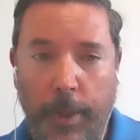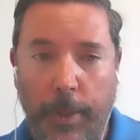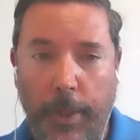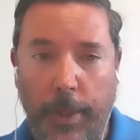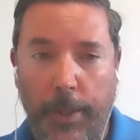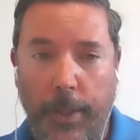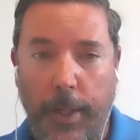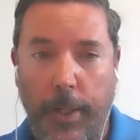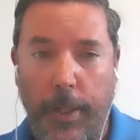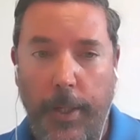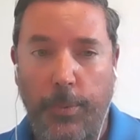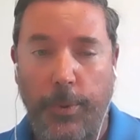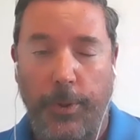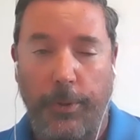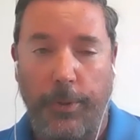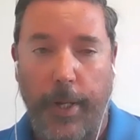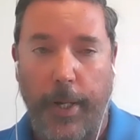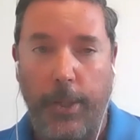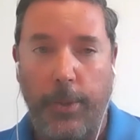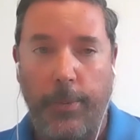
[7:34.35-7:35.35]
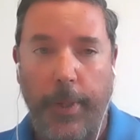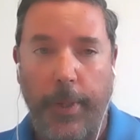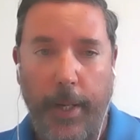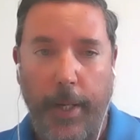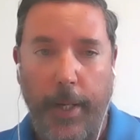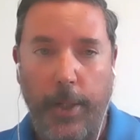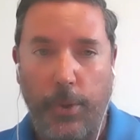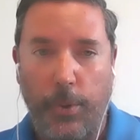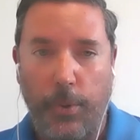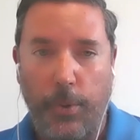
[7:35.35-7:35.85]
these kids would graduate
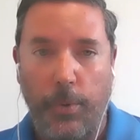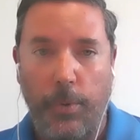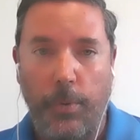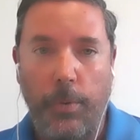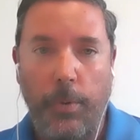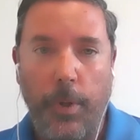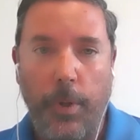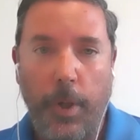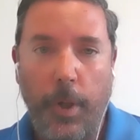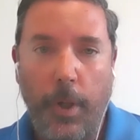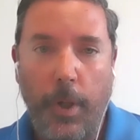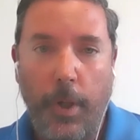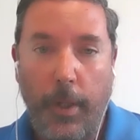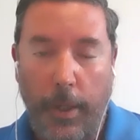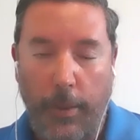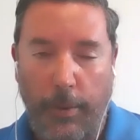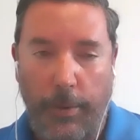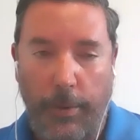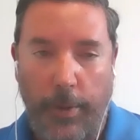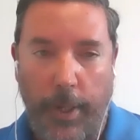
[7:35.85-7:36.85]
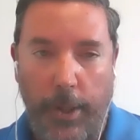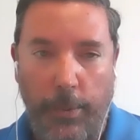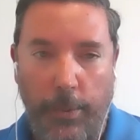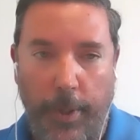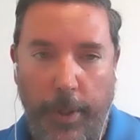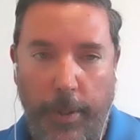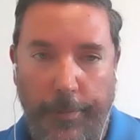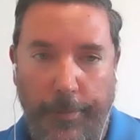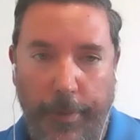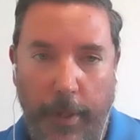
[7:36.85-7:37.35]
high school, they would
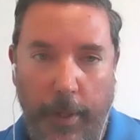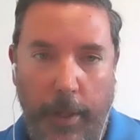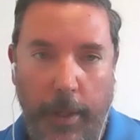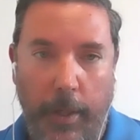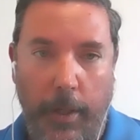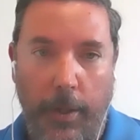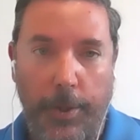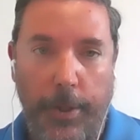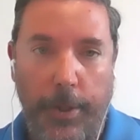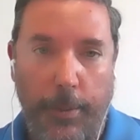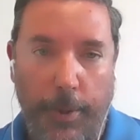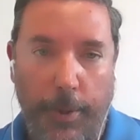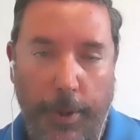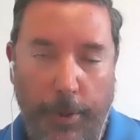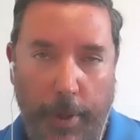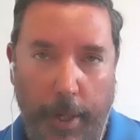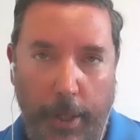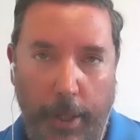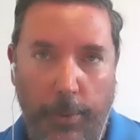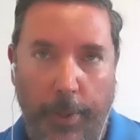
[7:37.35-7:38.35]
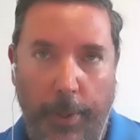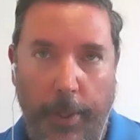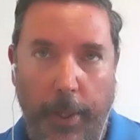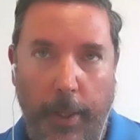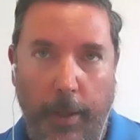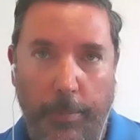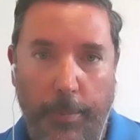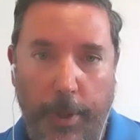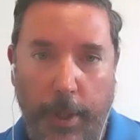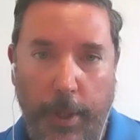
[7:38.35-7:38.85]
graduate the fire college, they would graduate
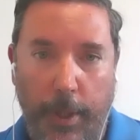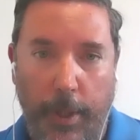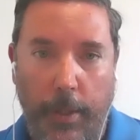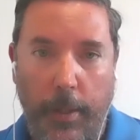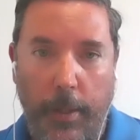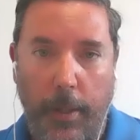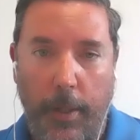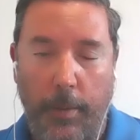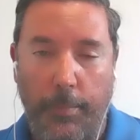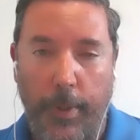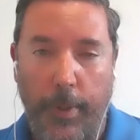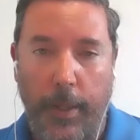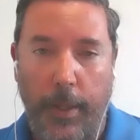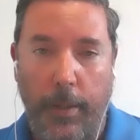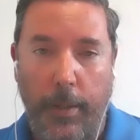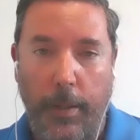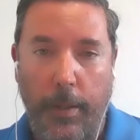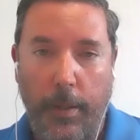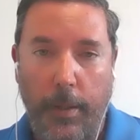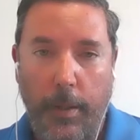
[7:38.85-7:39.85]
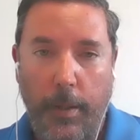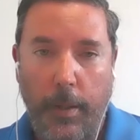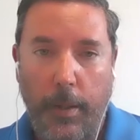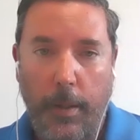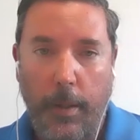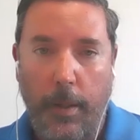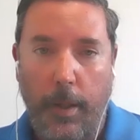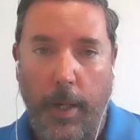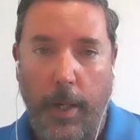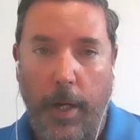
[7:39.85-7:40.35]
EMT and be
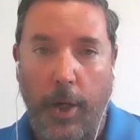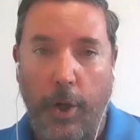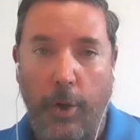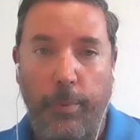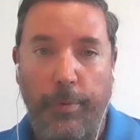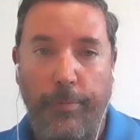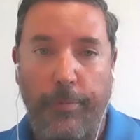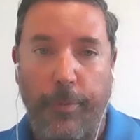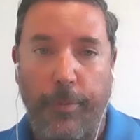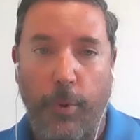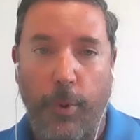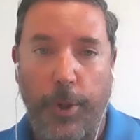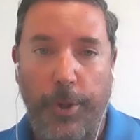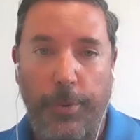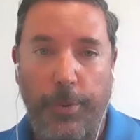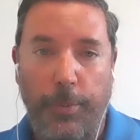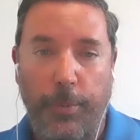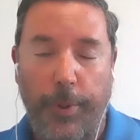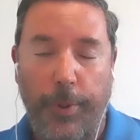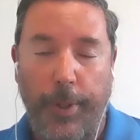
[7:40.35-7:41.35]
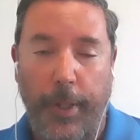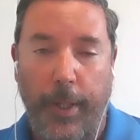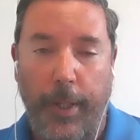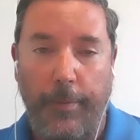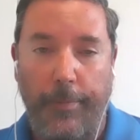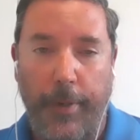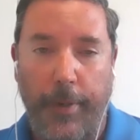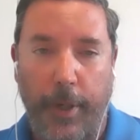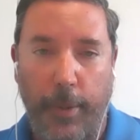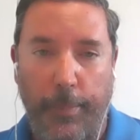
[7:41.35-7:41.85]
a hireable force with
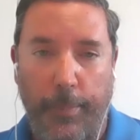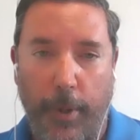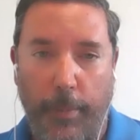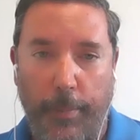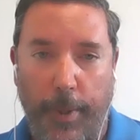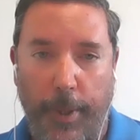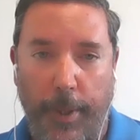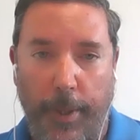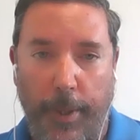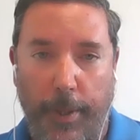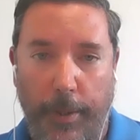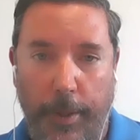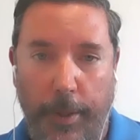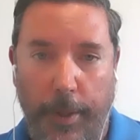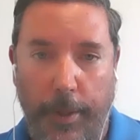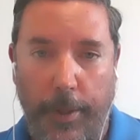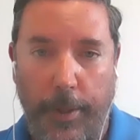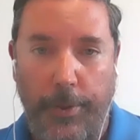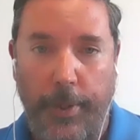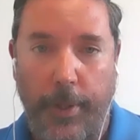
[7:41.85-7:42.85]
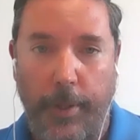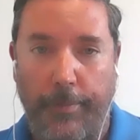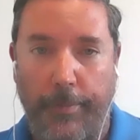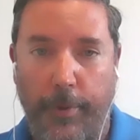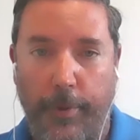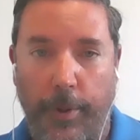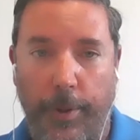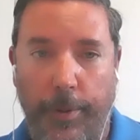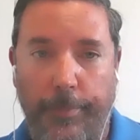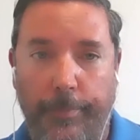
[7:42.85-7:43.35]
any fire department in the state of
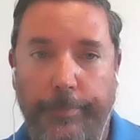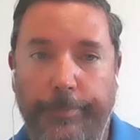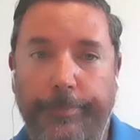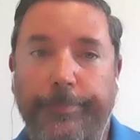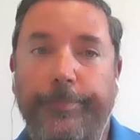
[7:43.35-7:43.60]
Florida.